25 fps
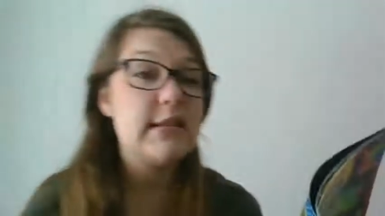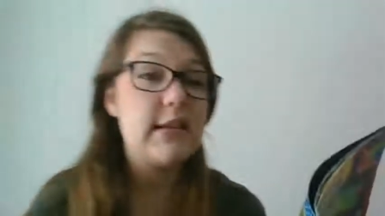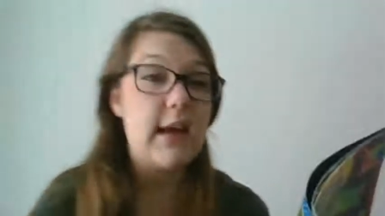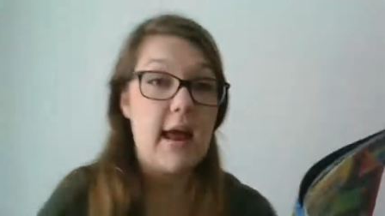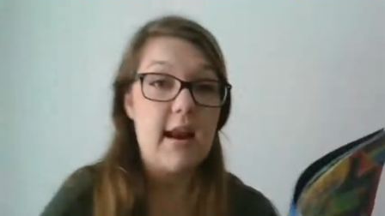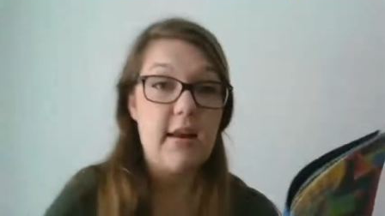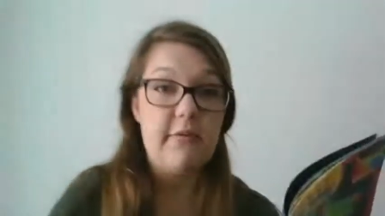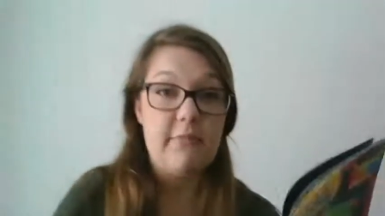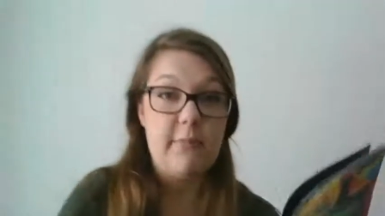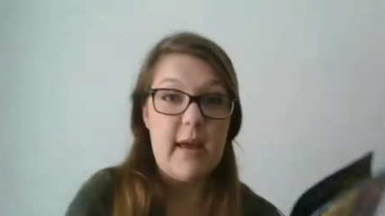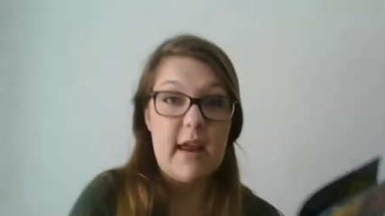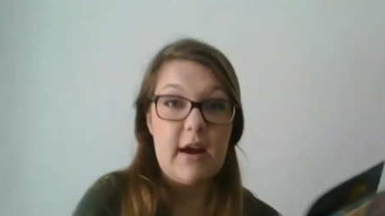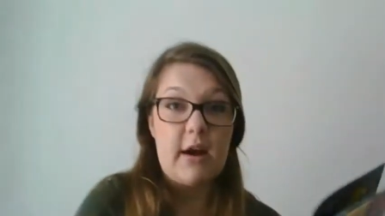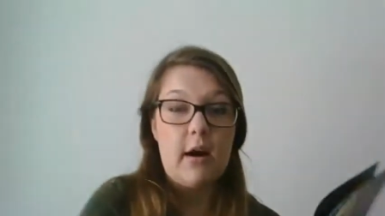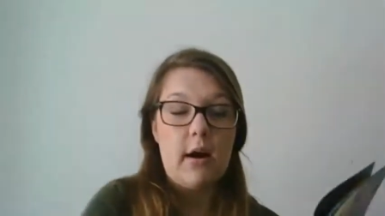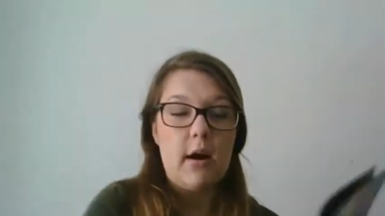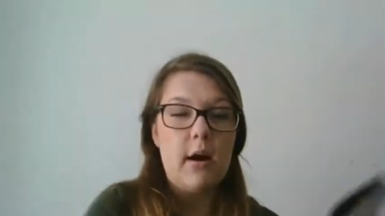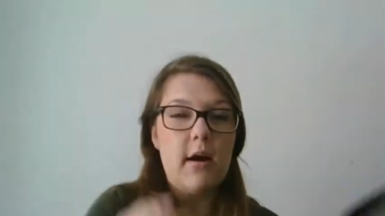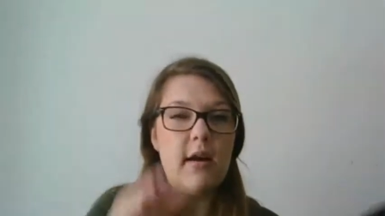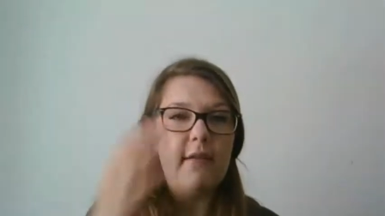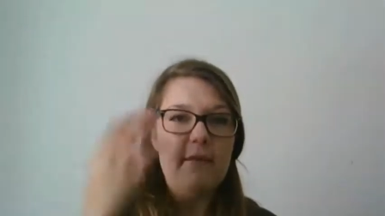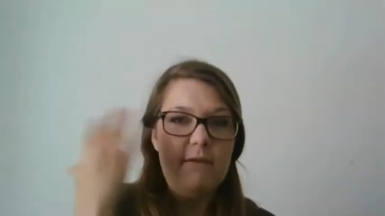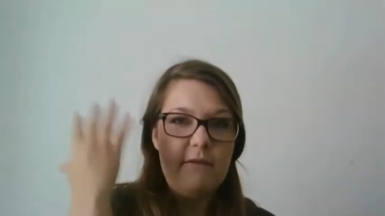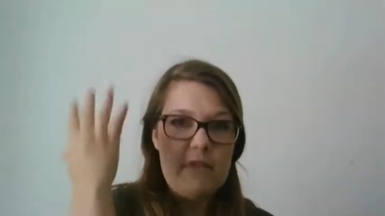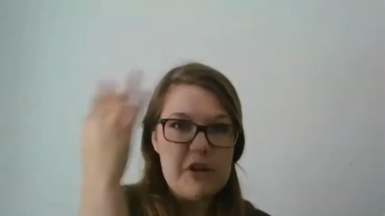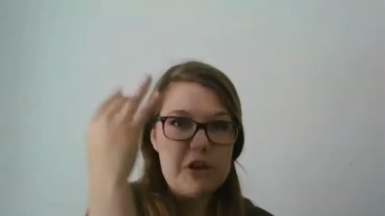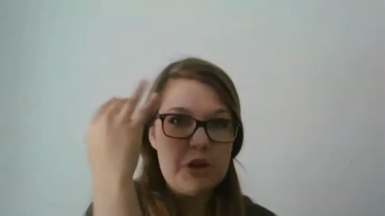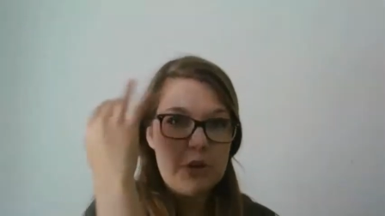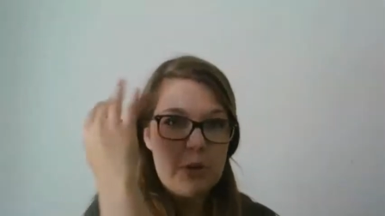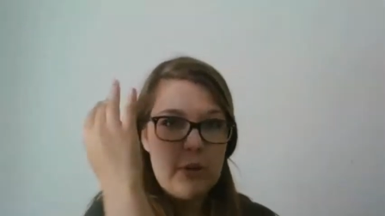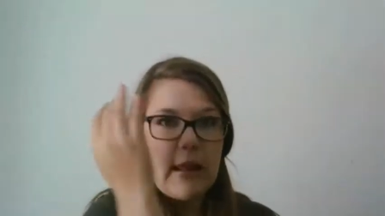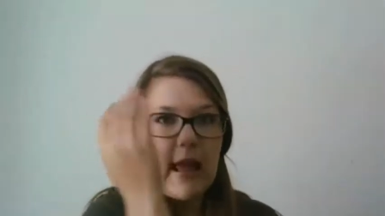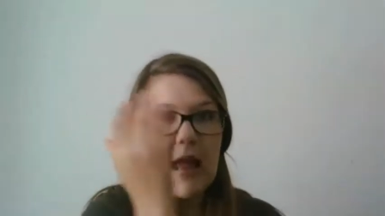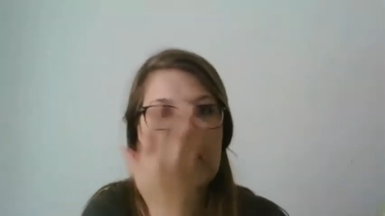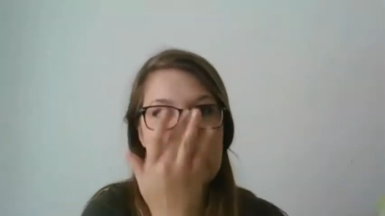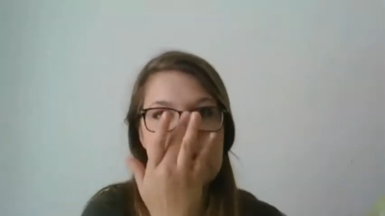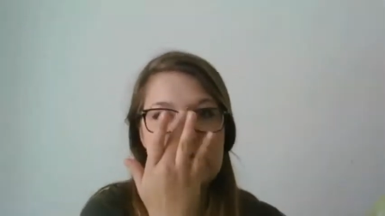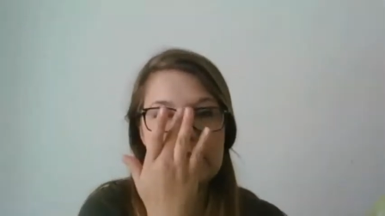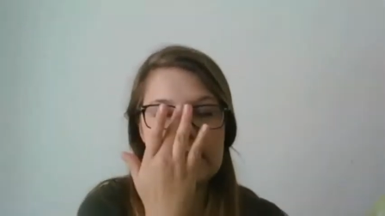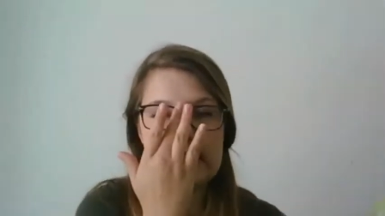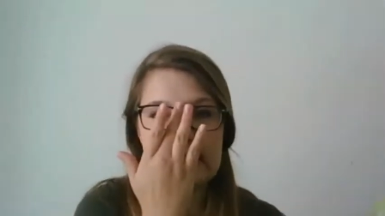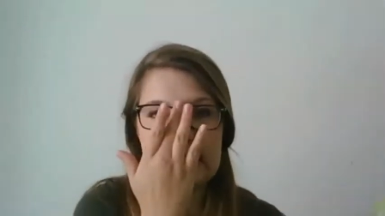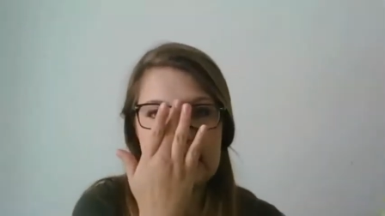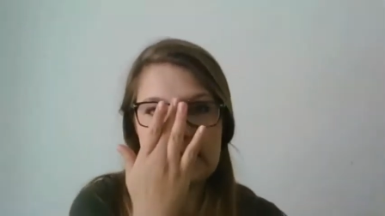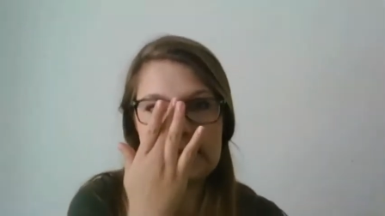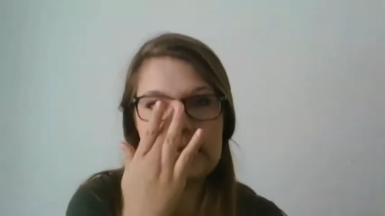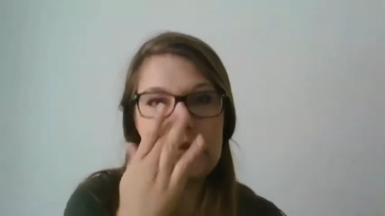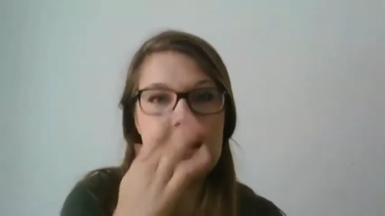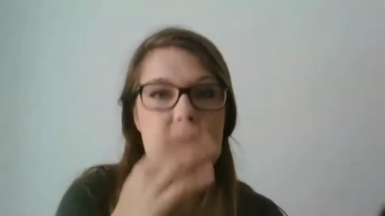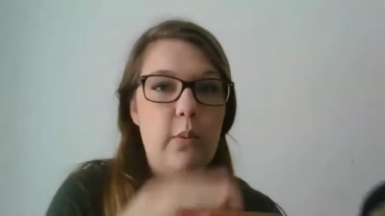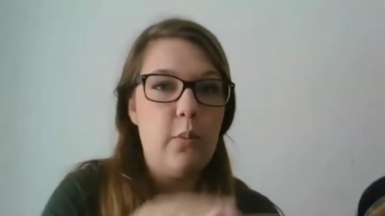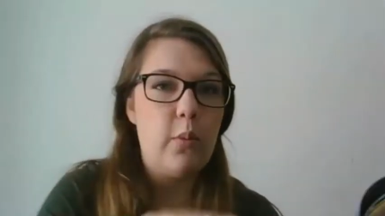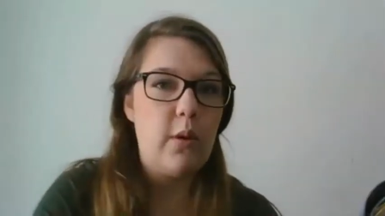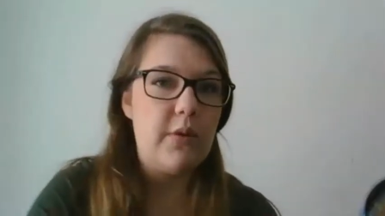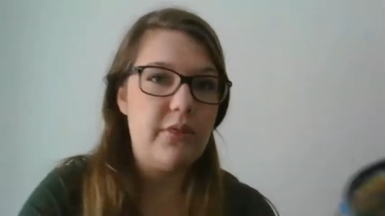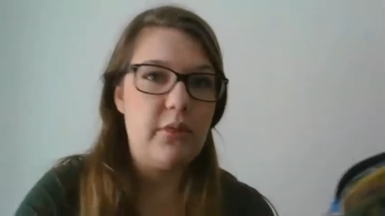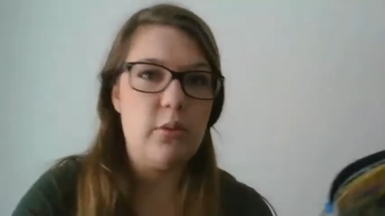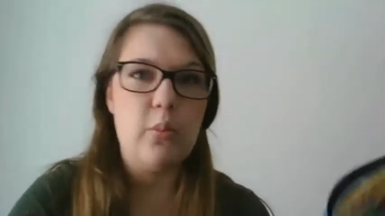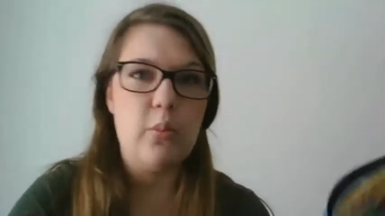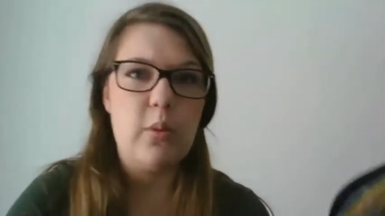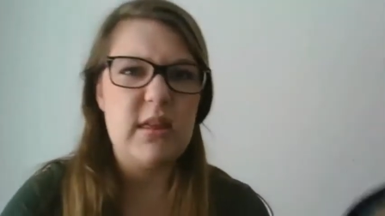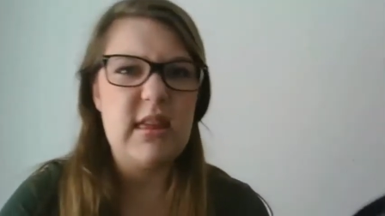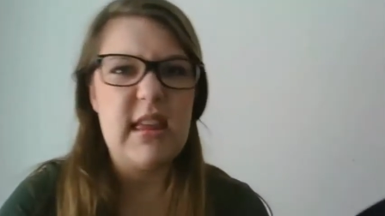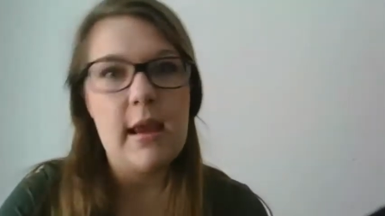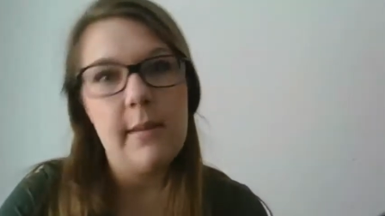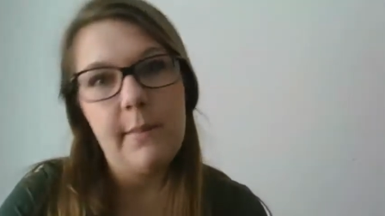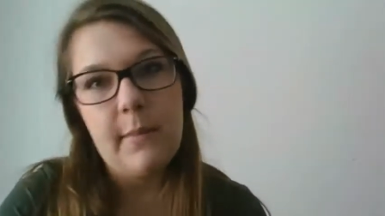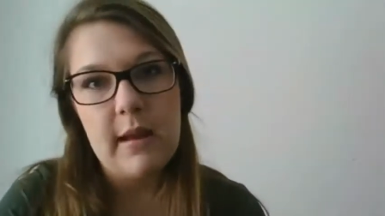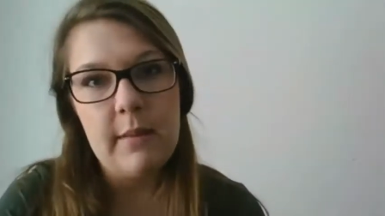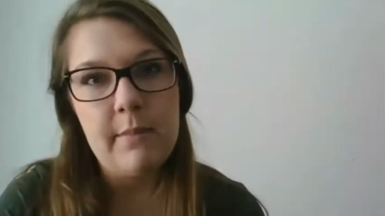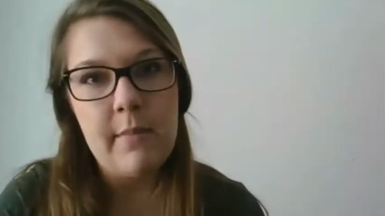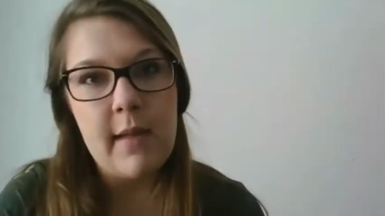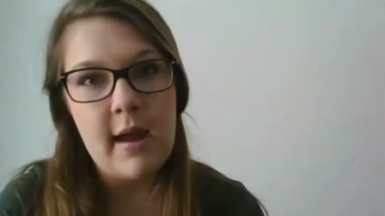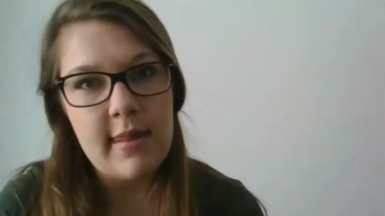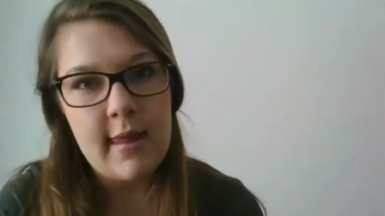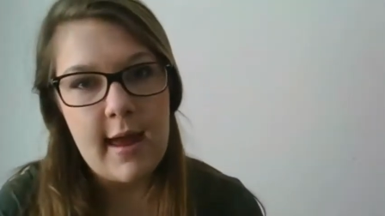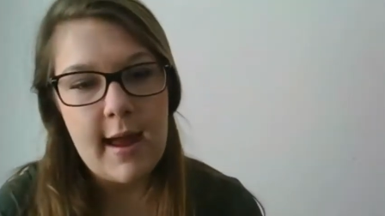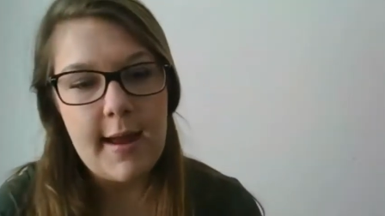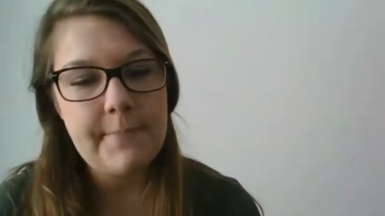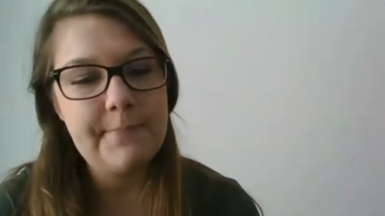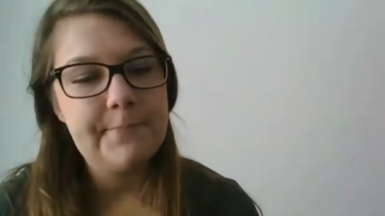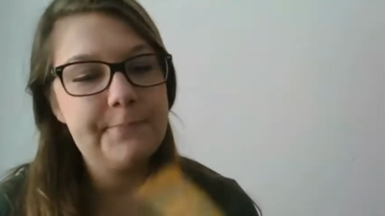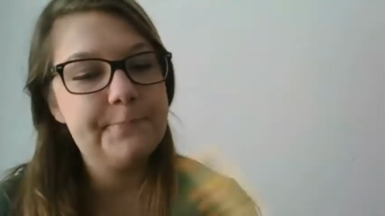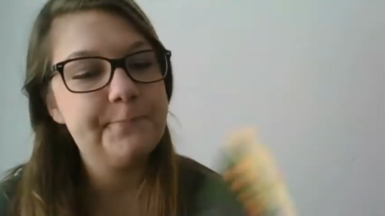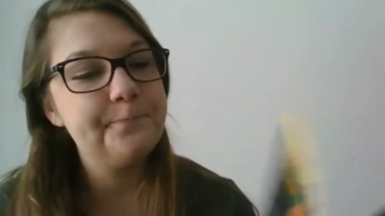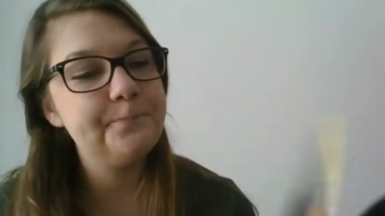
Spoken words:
us kind of better visualize and see what they mean by that.